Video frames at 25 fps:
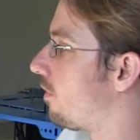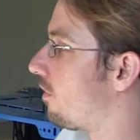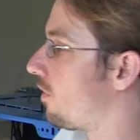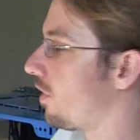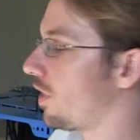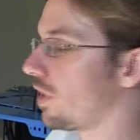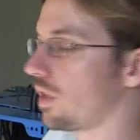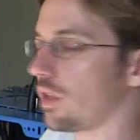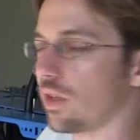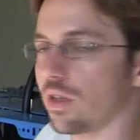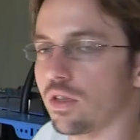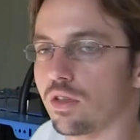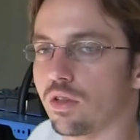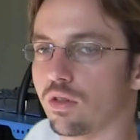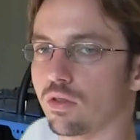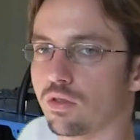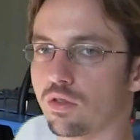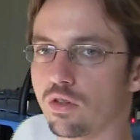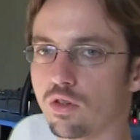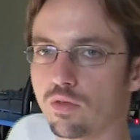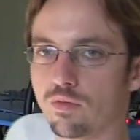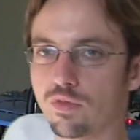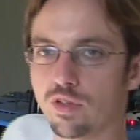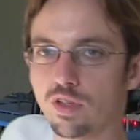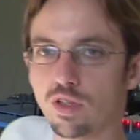
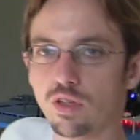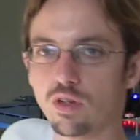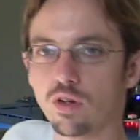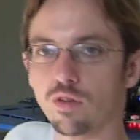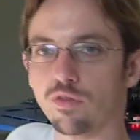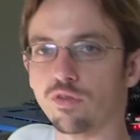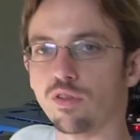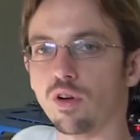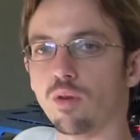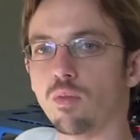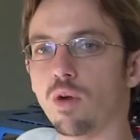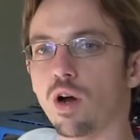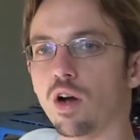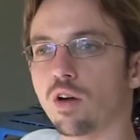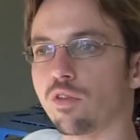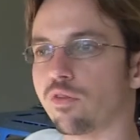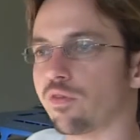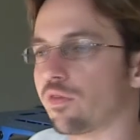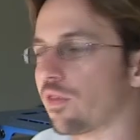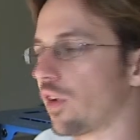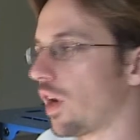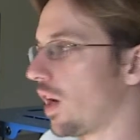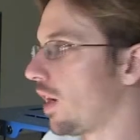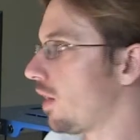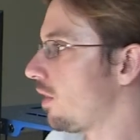YouTube video from our
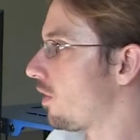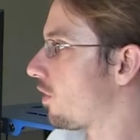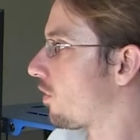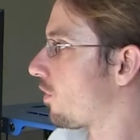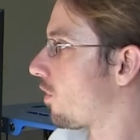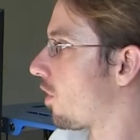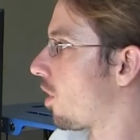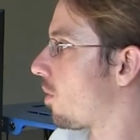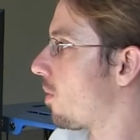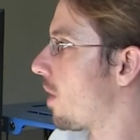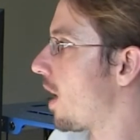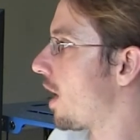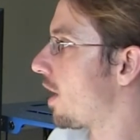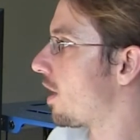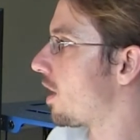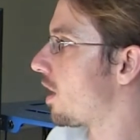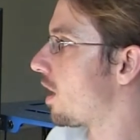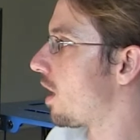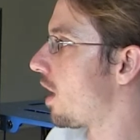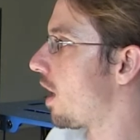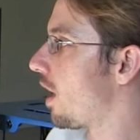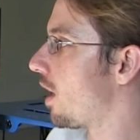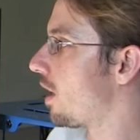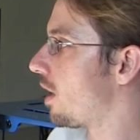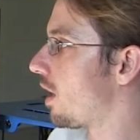friends from
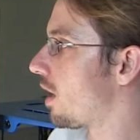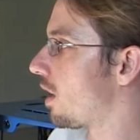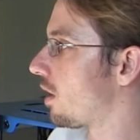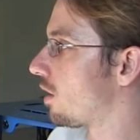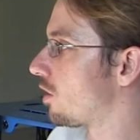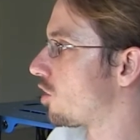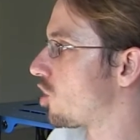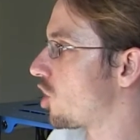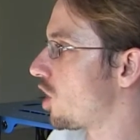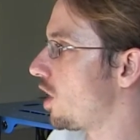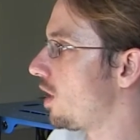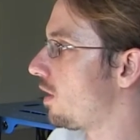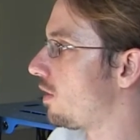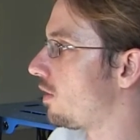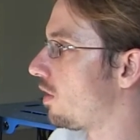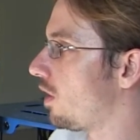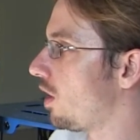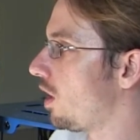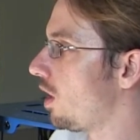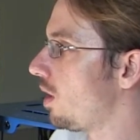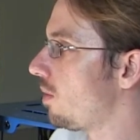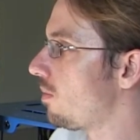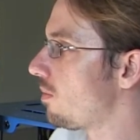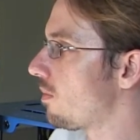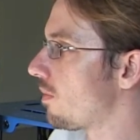NLG
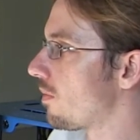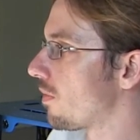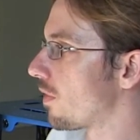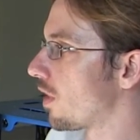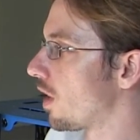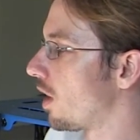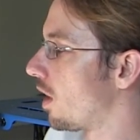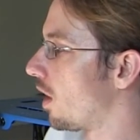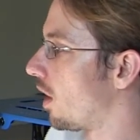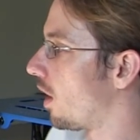team.